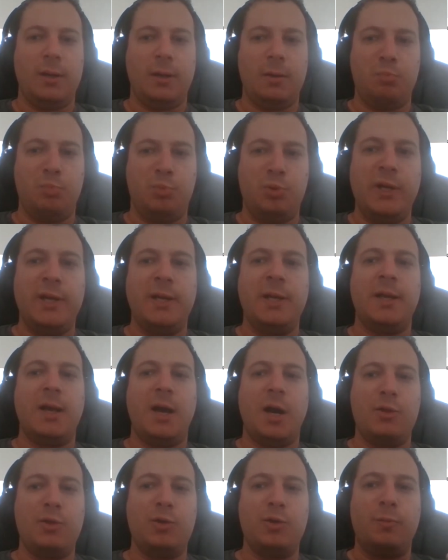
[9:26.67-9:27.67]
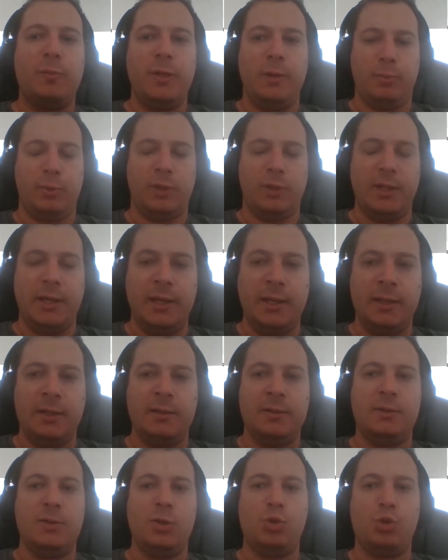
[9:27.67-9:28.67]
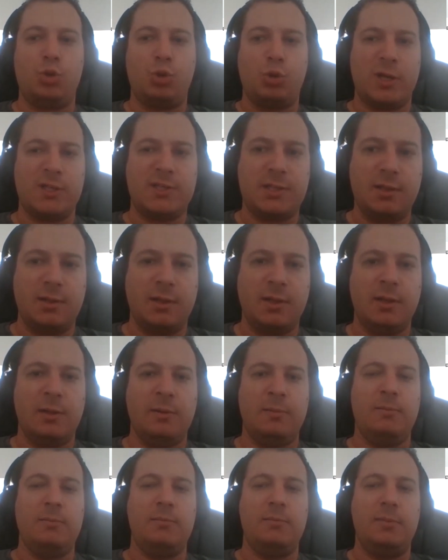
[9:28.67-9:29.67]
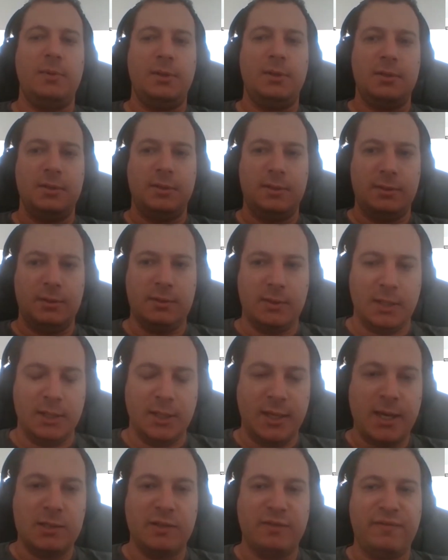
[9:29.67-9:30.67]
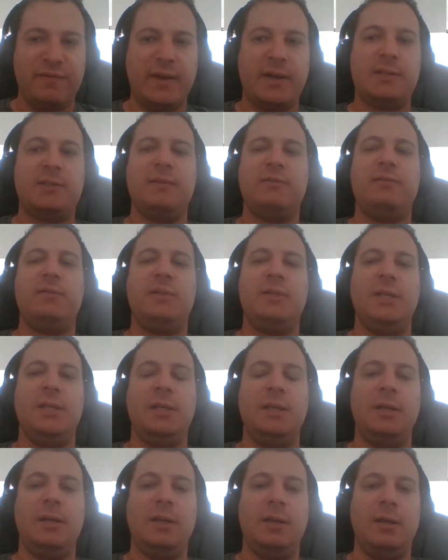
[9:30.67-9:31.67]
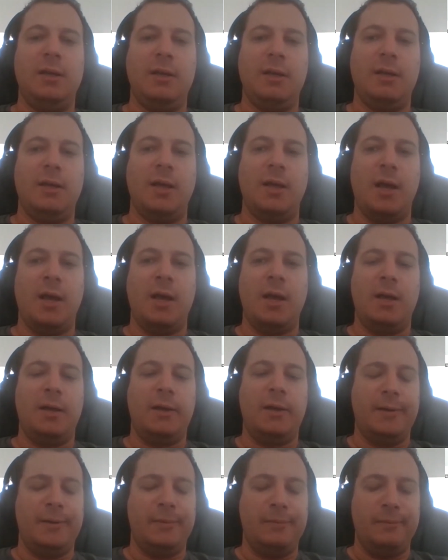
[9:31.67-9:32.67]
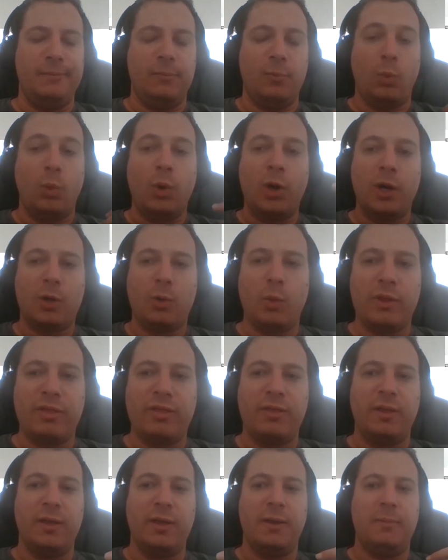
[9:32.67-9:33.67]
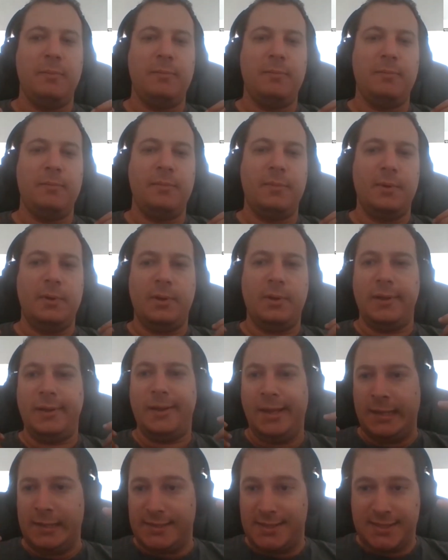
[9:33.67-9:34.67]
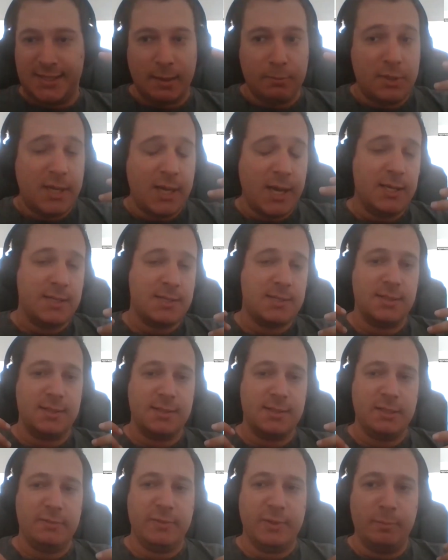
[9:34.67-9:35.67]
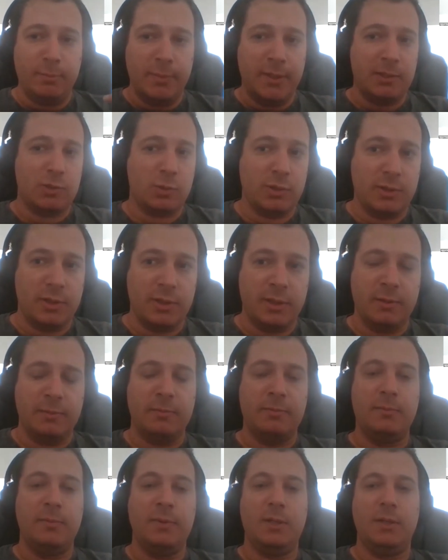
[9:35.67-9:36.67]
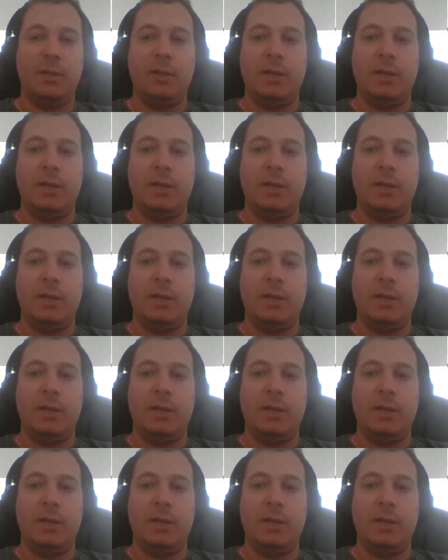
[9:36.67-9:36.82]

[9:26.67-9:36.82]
bring other people in, trust them, delegate effectively, uh, um, work with them, in some cases even mentor them